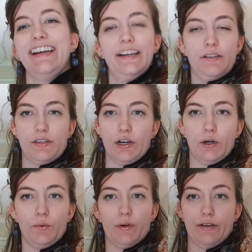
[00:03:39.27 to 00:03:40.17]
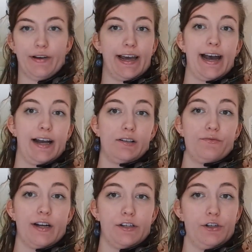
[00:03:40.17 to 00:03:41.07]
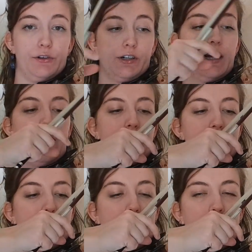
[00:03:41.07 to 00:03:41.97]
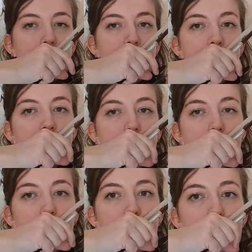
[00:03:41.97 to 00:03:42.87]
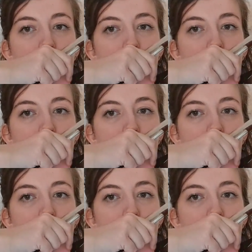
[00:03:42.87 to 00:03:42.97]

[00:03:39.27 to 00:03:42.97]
So if I had a fine tuner, I would turn the